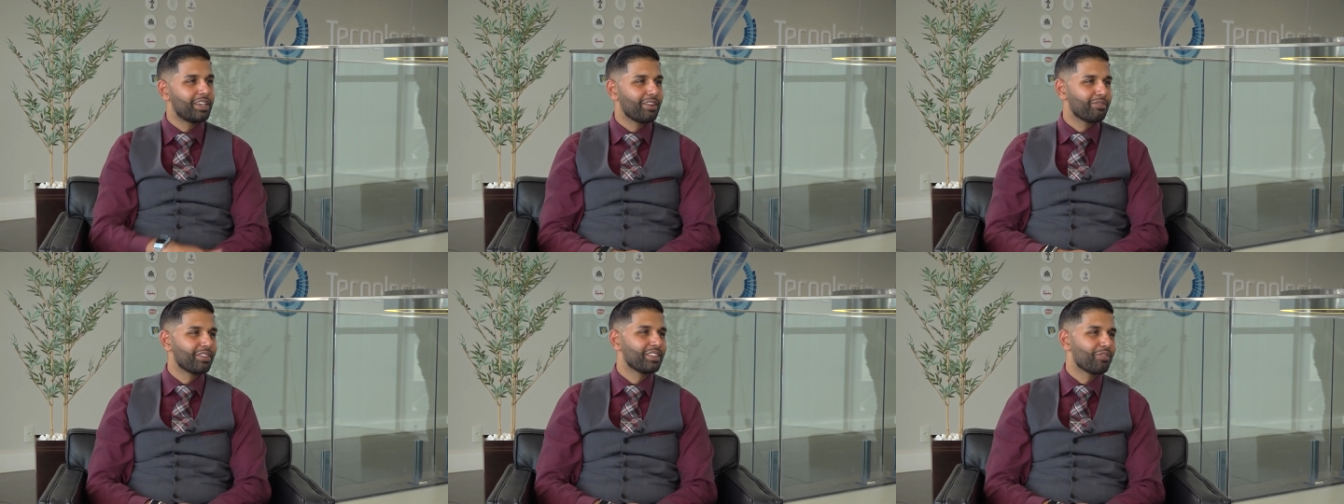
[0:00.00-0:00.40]

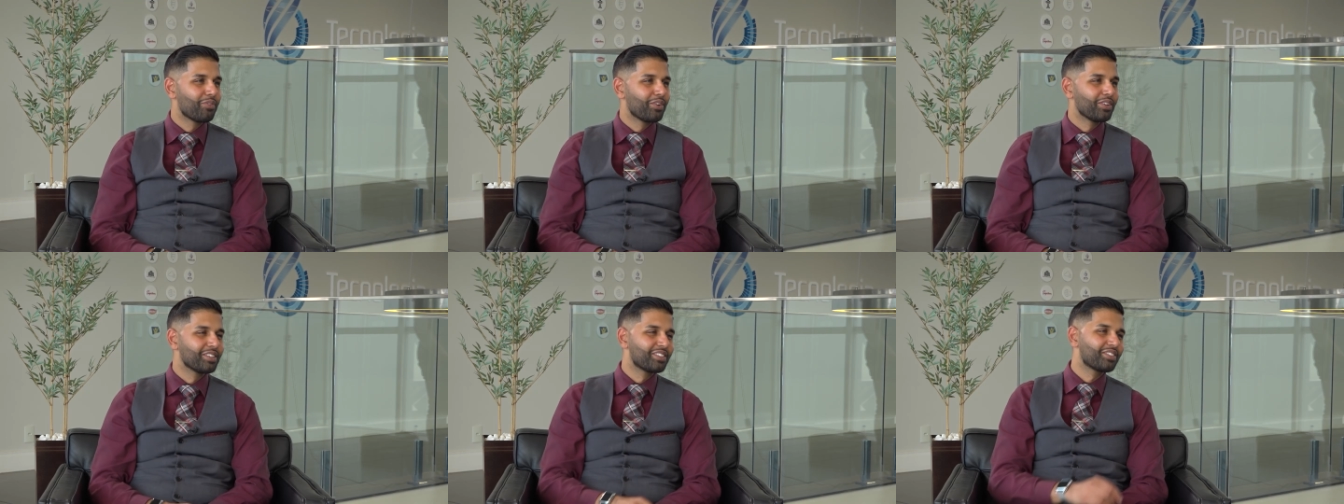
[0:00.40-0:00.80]
done with the
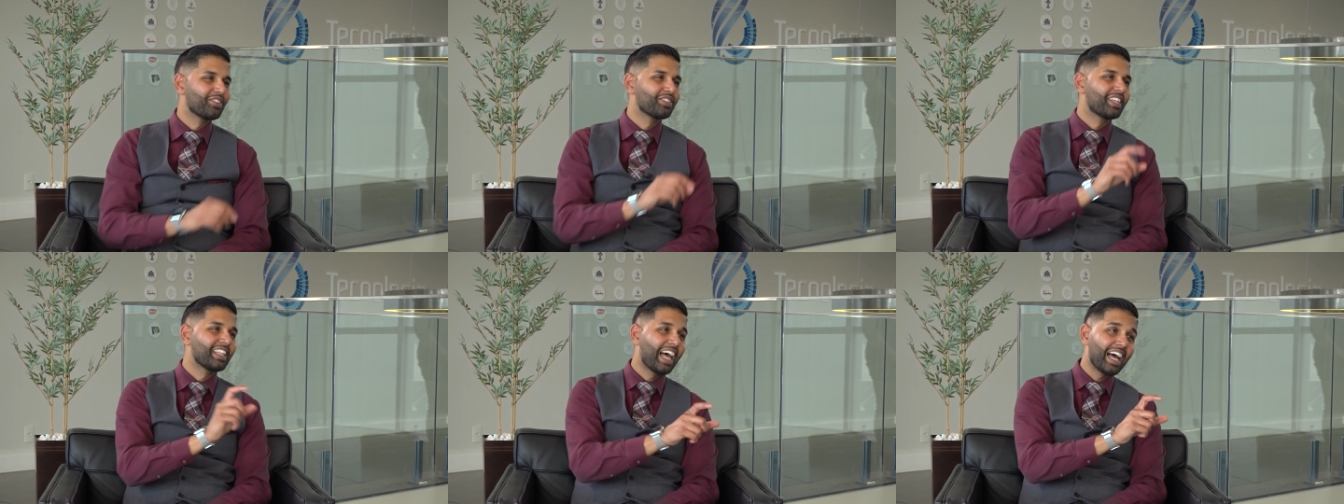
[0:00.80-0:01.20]
world.
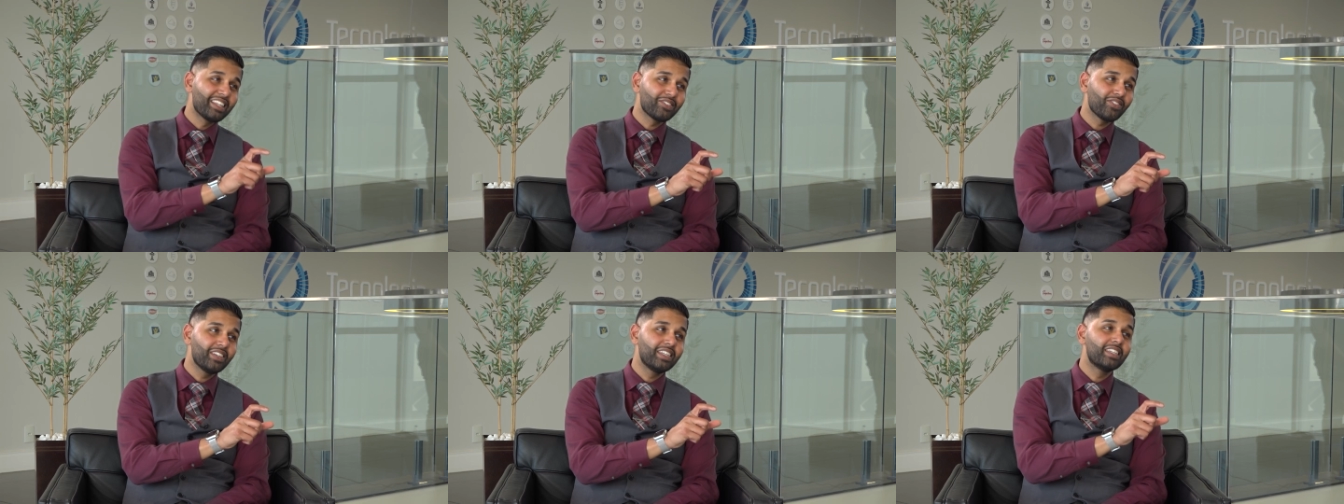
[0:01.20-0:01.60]
So the
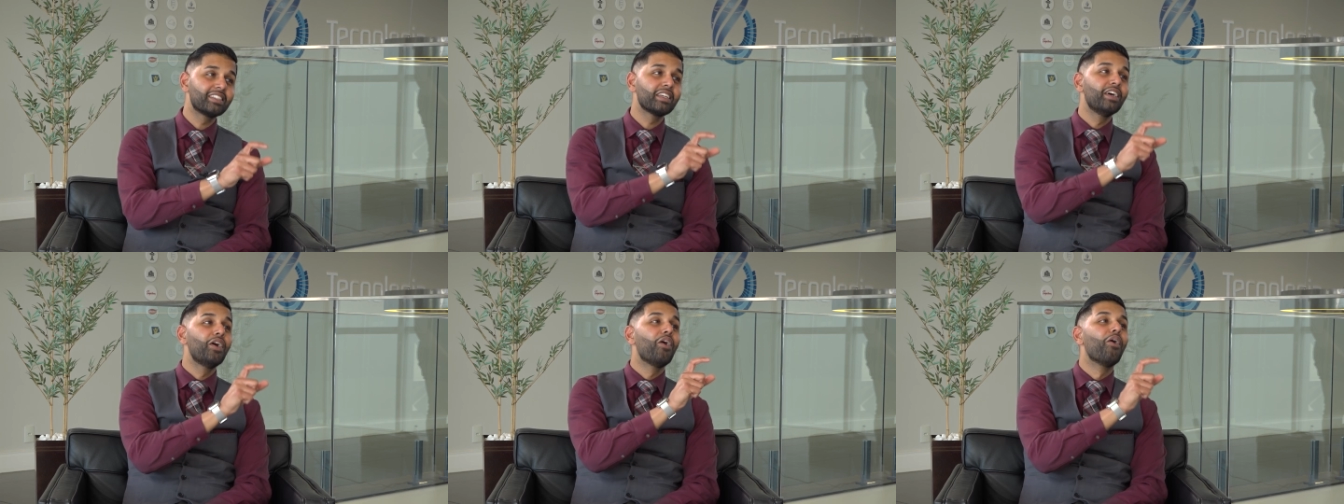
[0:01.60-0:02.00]
last one
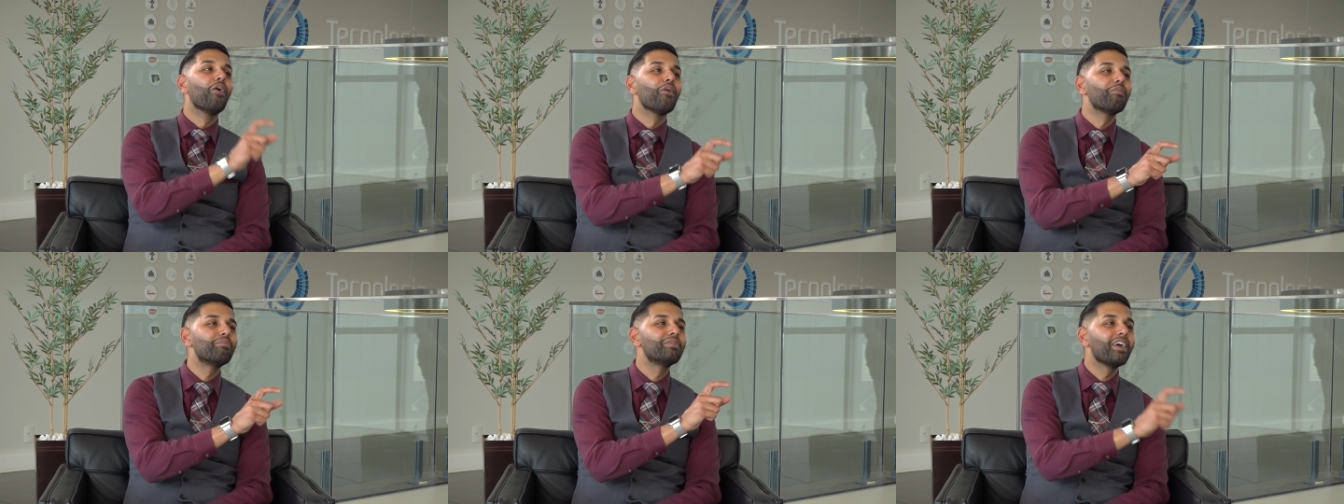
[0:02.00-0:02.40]
is
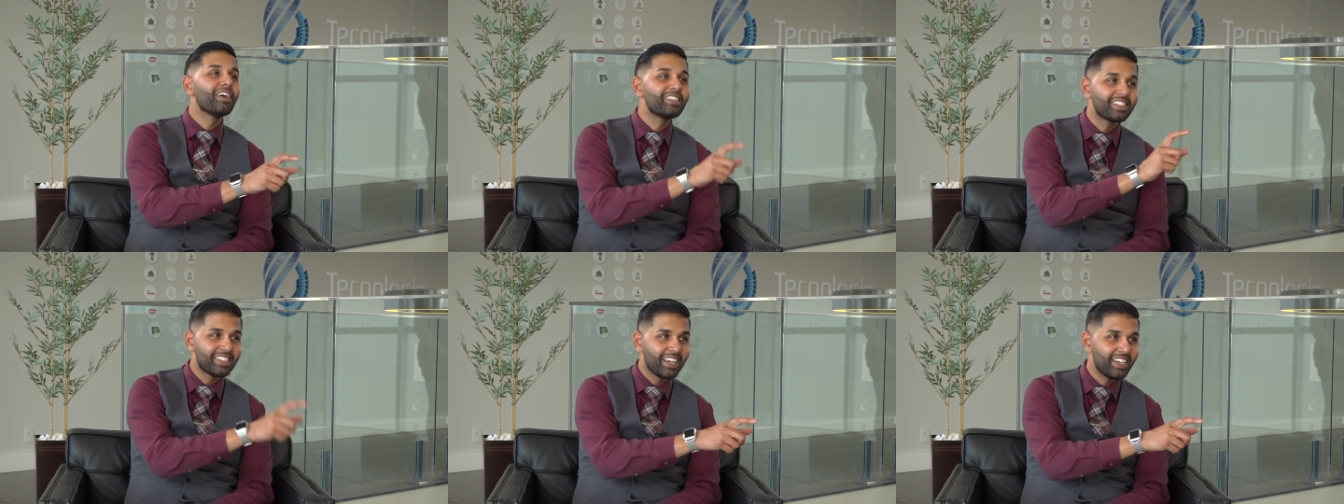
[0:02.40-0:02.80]

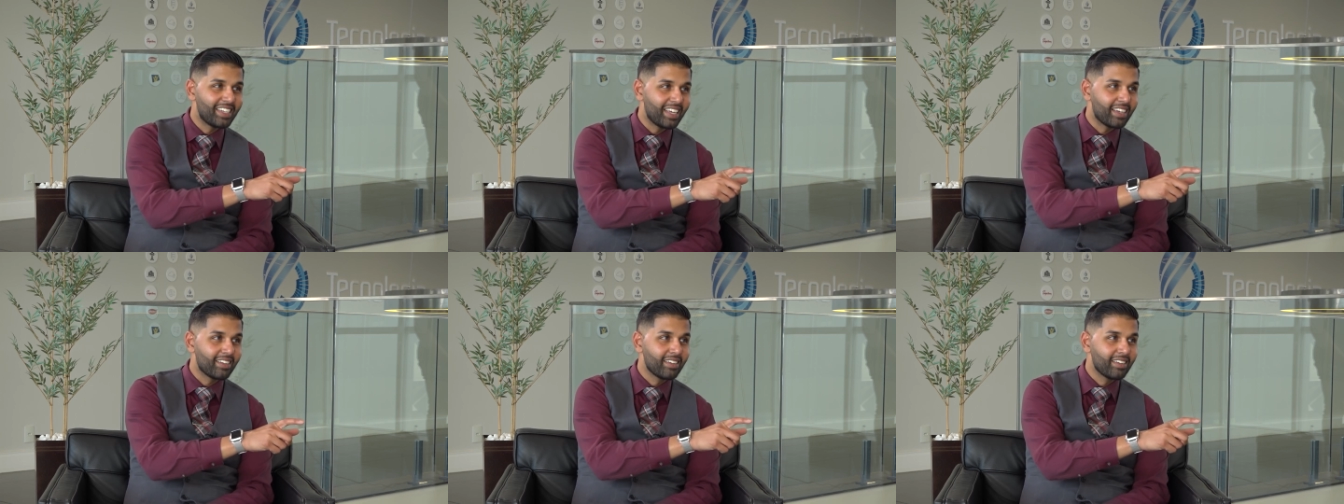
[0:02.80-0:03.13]
hope.study.